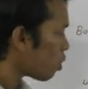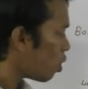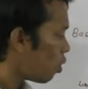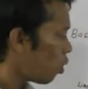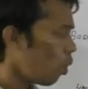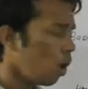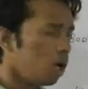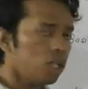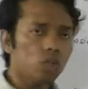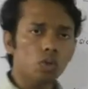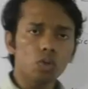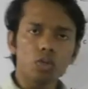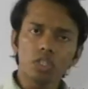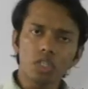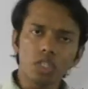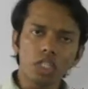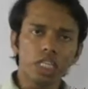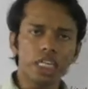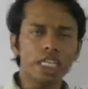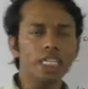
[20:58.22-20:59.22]
although this
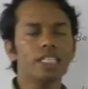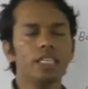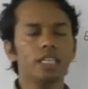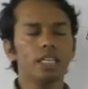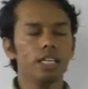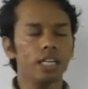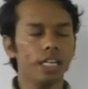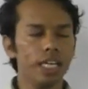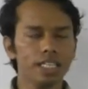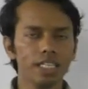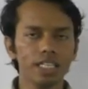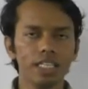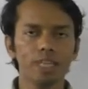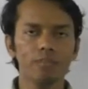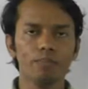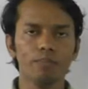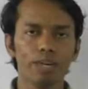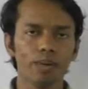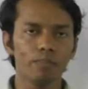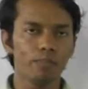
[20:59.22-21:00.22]
is less in
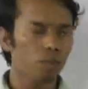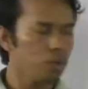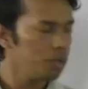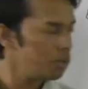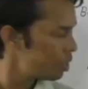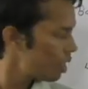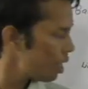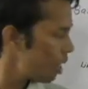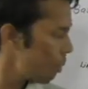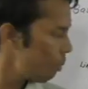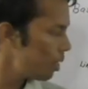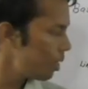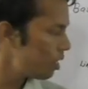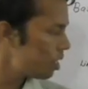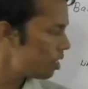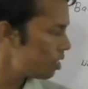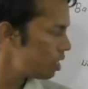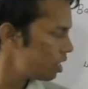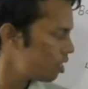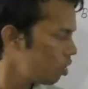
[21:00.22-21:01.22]
number of moles, but
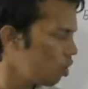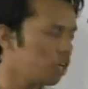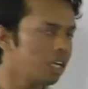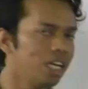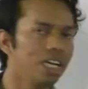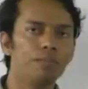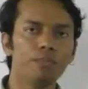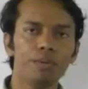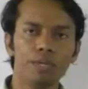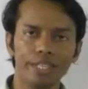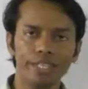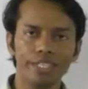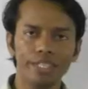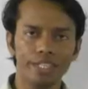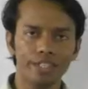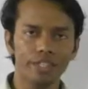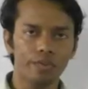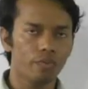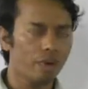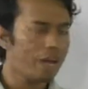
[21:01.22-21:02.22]
this is not limiting
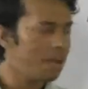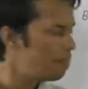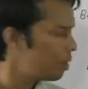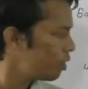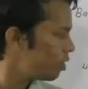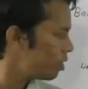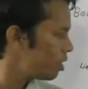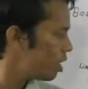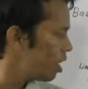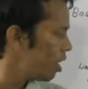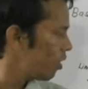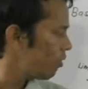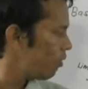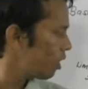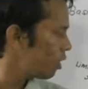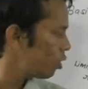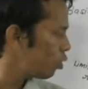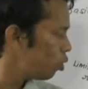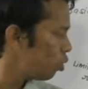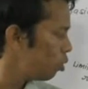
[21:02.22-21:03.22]
reagent. Why? Because
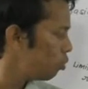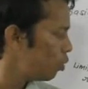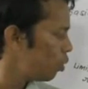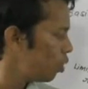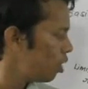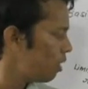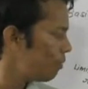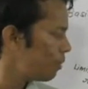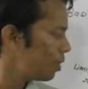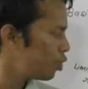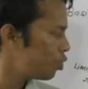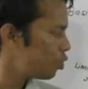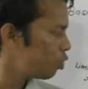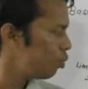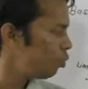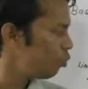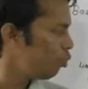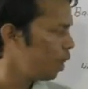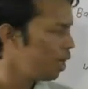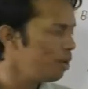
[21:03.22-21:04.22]
for 2 mole of
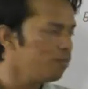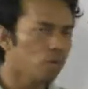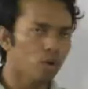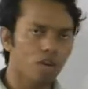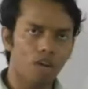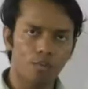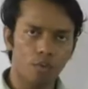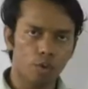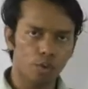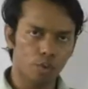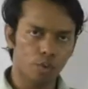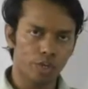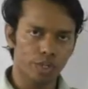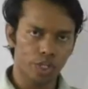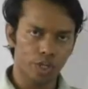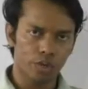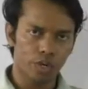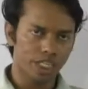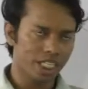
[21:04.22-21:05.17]
H2, 1 mole of O2 was required,